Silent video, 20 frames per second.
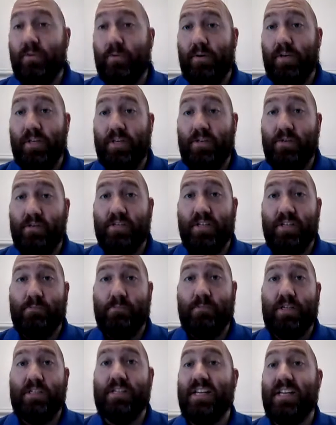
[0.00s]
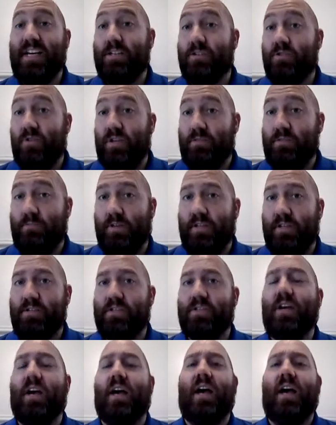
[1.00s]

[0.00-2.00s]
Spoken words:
want to use this piece next Christmas,